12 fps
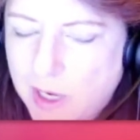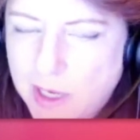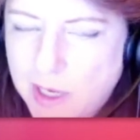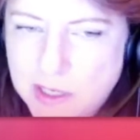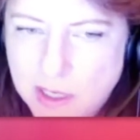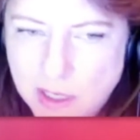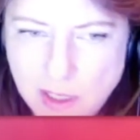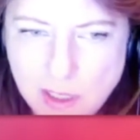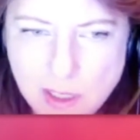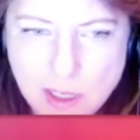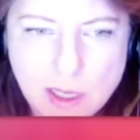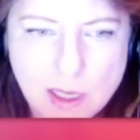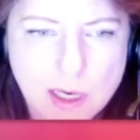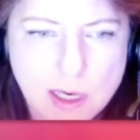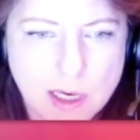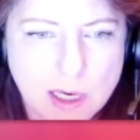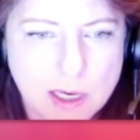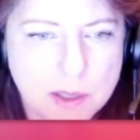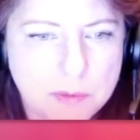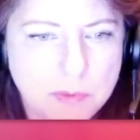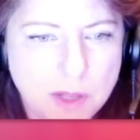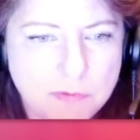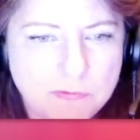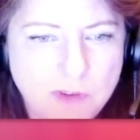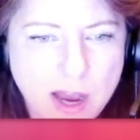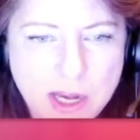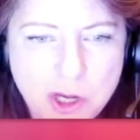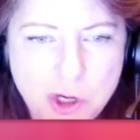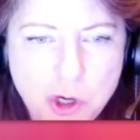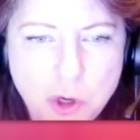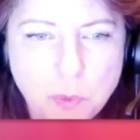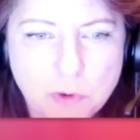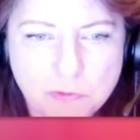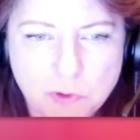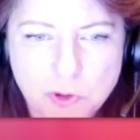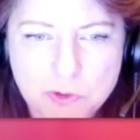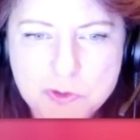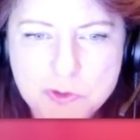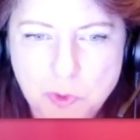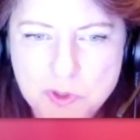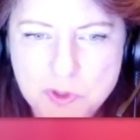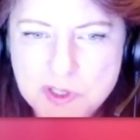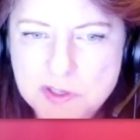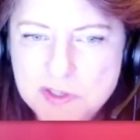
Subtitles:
I did. Finding new referral sources,